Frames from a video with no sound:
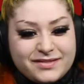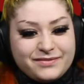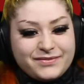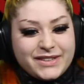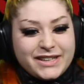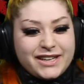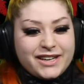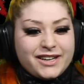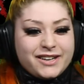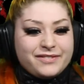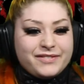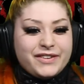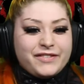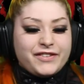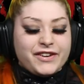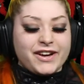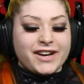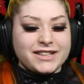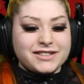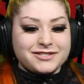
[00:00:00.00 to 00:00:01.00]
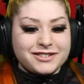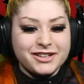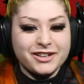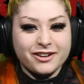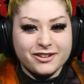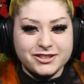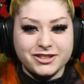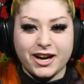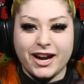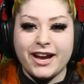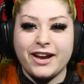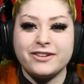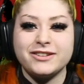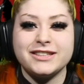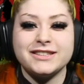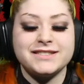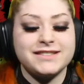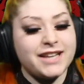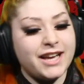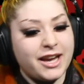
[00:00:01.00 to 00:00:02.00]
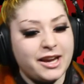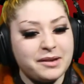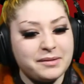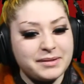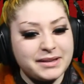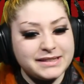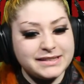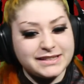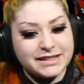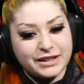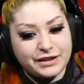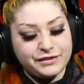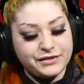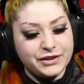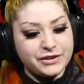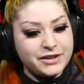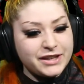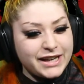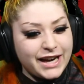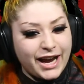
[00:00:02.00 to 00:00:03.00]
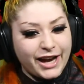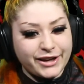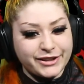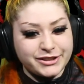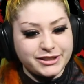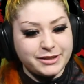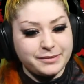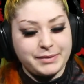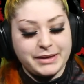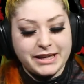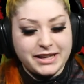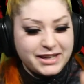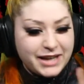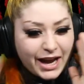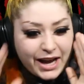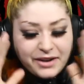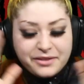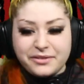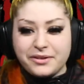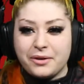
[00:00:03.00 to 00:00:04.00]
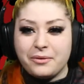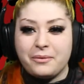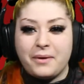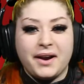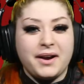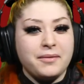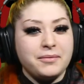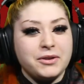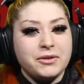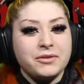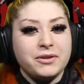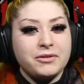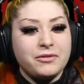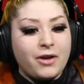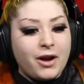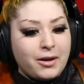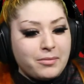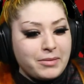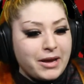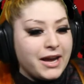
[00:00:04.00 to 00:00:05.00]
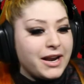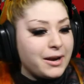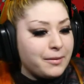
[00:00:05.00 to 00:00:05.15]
But if you guys want to go try out this game and see if you can actually beat it, I don't know what I'm doing wrong, man.